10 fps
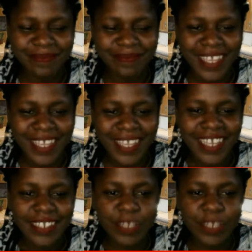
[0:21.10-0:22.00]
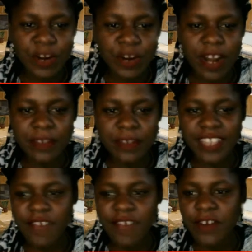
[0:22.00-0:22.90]
This program is every
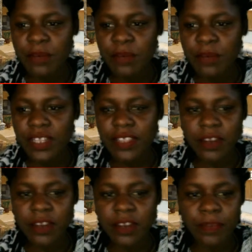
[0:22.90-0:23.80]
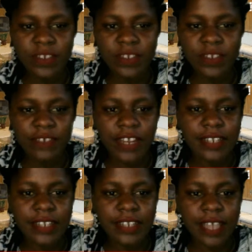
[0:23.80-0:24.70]
Monday, 3 p.m. West African
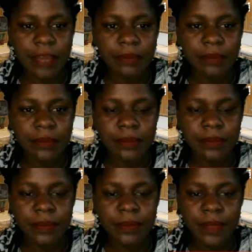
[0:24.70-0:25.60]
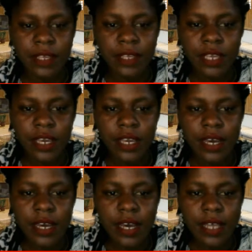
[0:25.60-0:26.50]
time, and
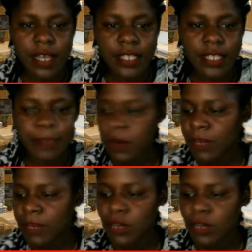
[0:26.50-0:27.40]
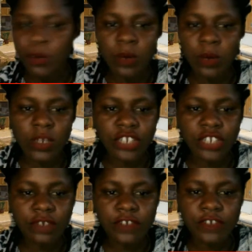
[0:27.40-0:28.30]
it's powered by Global Coalition for
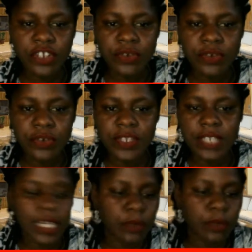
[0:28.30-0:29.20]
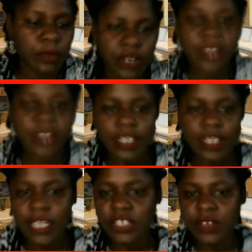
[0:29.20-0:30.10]
Security and Democracy in
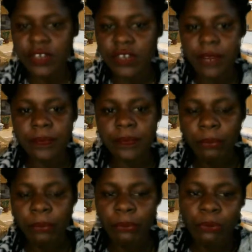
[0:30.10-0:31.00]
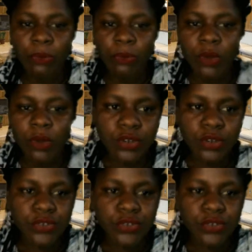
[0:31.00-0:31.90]
Nigeria.
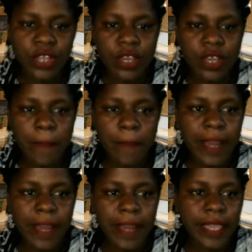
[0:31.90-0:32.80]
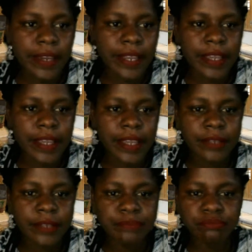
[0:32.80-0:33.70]
Today, we are back here again
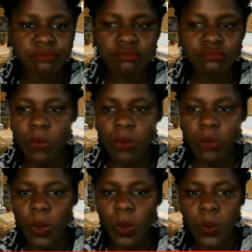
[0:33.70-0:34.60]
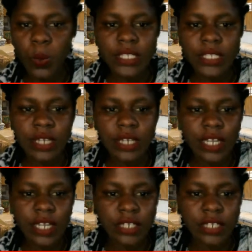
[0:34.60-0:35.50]
with another
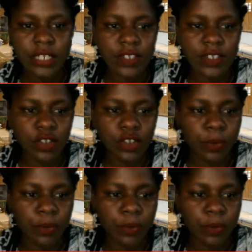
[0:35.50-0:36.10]
interesting topic.